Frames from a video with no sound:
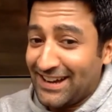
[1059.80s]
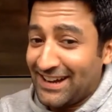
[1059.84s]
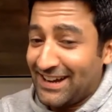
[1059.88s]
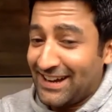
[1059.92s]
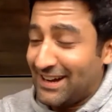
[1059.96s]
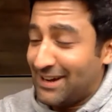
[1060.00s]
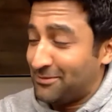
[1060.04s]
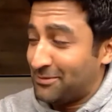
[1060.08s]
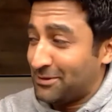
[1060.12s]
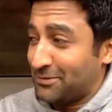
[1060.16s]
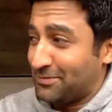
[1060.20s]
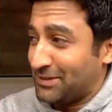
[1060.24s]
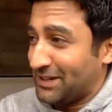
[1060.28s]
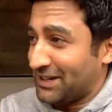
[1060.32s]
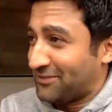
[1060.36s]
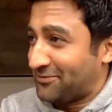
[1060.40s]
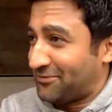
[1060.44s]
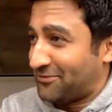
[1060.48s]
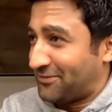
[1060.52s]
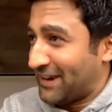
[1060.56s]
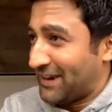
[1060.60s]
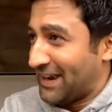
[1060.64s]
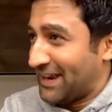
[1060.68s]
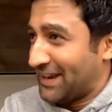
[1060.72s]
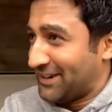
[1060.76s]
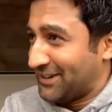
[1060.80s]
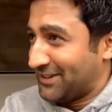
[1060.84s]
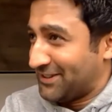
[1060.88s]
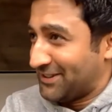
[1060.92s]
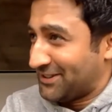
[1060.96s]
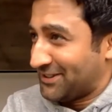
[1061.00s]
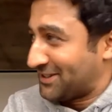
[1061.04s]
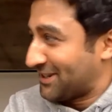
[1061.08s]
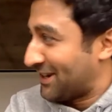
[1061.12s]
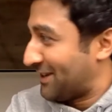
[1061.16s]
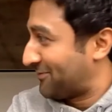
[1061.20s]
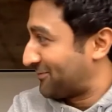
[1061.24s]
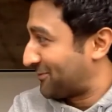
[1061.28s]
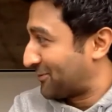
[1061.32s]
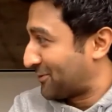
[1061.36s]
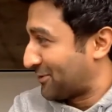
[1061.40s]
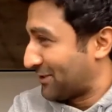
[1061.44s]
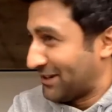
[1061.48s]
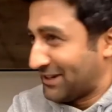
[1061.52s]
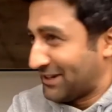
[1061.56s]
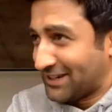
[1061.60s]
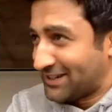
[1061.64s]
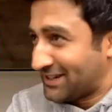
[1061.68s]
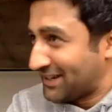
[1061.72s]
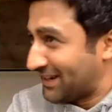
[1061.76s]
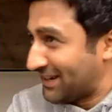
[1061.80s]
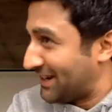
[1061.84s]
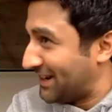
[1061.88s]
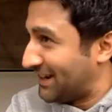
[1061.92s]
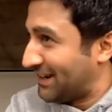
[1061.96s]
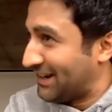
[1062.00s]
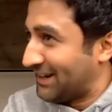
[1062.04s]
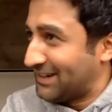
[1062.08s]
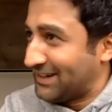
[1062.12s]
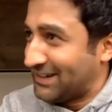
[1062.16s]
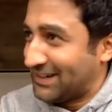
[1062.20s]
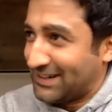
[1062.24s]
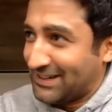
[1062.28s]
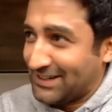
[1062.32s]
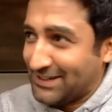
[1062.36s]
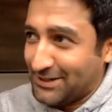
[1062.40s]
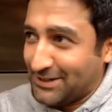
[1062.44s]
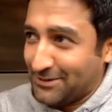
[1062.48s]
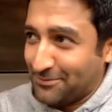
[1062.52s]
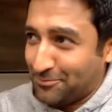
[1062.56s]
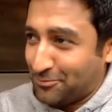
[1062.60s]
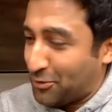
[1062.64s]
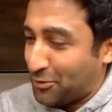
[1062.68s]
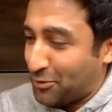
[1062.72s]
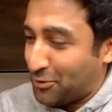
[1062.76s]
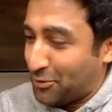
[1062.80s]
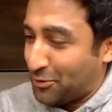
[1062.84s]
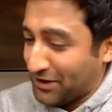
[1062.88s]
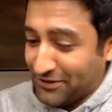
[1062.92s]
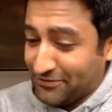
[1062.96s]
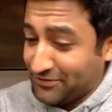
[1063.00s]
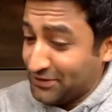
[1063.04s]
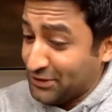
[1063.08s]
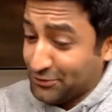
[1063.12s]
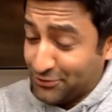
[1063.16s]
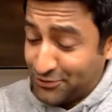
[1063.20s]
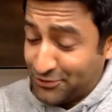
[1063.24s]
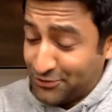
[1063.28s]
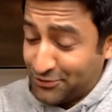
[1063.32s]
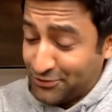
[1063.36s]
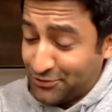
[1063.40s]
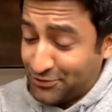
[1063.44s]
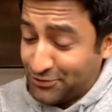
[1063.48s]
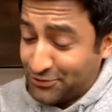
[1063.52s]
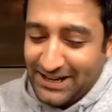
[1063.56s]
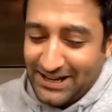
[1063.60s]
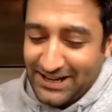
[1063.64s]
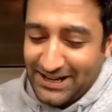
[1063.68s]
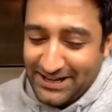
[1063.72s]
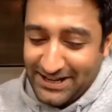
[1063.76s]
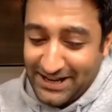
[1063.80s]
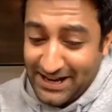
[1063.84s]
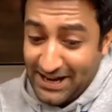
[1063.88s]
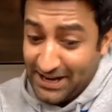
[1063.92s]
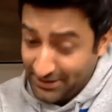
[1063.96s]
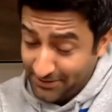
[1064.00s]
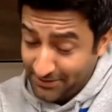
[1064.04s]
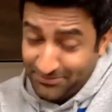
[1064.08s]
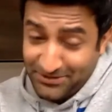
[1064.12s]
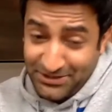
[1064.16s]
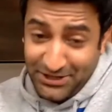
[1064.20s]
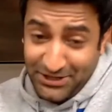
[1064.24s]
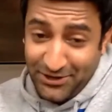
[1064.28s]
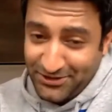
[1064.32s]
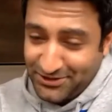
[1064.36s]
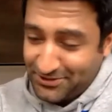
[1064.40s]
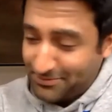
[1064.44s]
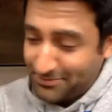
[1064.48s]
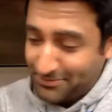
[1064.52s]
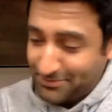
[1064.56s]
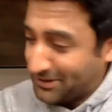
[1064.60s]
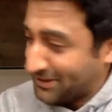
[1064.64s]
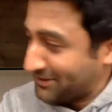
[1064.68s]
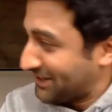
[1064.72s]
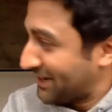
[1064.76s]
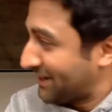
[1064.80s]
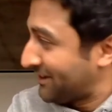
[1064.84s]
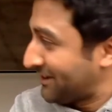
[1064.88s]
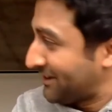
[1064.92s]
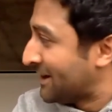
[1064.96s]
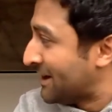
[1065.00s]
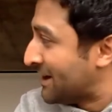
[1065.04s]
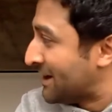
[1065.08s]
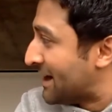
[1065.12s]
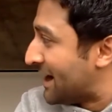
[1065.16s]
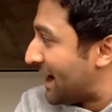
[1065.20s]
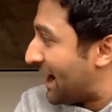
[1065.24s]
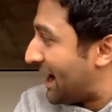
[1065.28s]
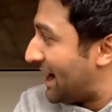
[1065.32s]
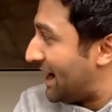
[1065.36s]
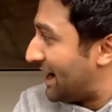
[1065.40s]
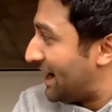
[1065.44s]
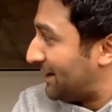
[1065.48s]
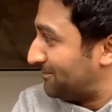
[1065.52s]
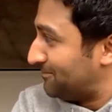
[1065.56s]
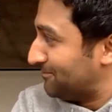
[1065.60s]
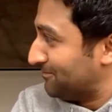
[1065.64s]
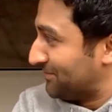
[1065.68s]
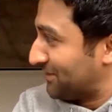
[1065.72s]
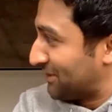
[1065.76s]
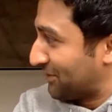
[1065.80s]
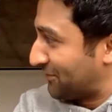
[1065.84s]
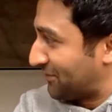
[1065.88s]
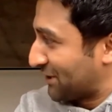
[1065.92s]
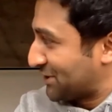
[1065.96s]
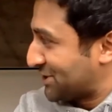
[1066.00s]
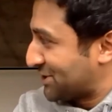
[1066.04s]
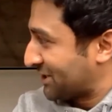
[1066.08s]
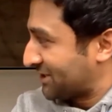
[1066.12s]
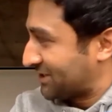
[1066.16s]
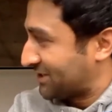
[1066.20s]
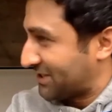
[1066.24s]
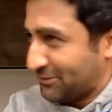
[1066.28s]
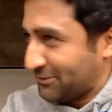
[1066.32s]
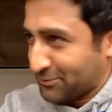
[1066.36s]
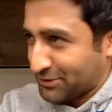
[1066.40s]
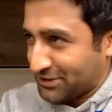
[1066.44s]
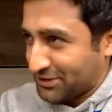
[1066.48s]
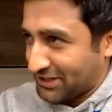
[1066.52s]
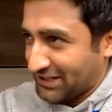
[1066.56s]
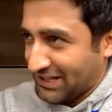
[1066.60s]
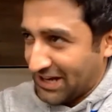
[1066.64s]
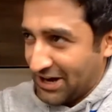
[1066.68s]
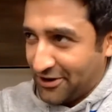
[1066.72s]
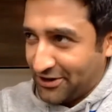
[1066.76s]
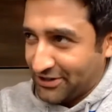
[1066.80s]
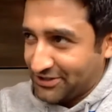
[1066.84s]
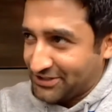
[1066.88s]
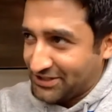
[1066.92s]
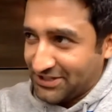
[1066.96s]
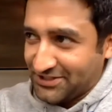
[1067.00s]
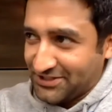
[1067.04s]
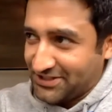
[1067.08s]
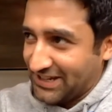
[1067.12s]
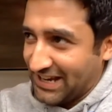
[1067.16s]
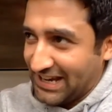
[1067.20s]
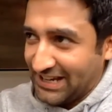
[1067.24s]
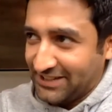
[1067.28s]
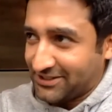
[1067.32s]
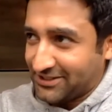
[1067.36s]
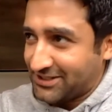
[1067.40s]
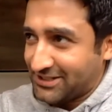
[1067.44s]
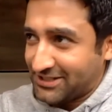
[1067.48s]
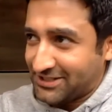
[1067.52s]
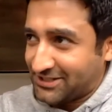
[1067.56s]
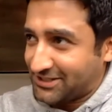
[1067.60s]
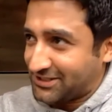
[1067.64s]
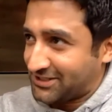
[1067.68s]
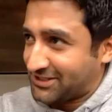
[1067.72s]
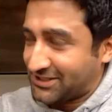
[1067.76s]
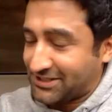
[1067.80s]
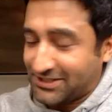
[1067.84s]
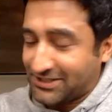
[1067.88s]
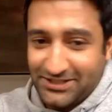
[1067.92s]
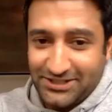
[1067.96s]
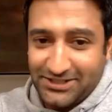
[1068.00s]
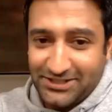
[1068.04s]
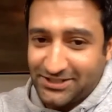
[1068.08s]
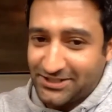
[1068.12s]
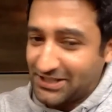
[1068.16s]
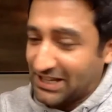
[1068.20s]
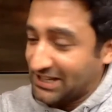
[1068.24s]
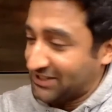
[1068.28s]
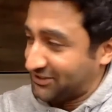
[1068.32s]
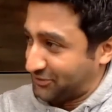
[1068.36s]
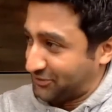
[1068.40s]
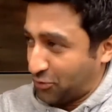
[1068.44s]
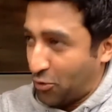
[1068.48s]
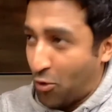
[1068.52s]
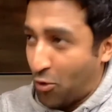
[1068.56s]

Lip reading: I'm a big fan of the tough critic point of view. Trust me, and I'm serious about that. The fishing scene was hilarious because Nate is